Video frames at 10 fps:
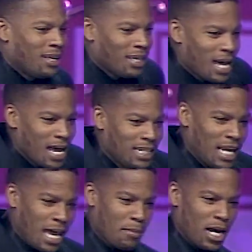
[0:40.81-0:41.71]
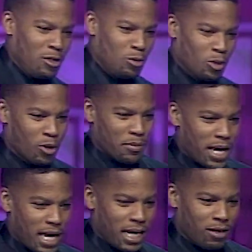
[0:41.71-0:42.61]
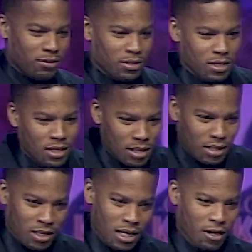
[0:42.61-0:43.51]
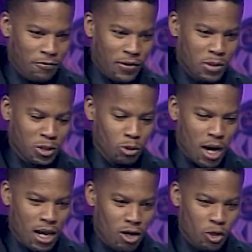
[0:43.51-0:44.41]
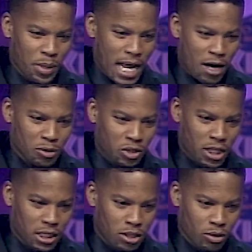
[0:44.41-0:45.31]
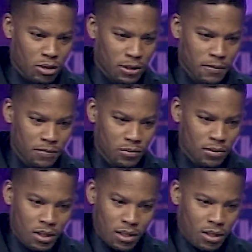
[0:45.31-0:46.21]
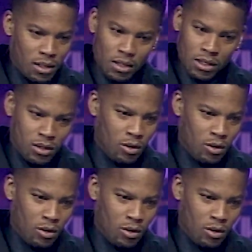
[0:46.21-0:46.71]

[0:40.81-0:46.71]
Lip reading: God damn, how you doing, man? I ain't gonna fuck with you. How long you been out? Shit, yeah. You don't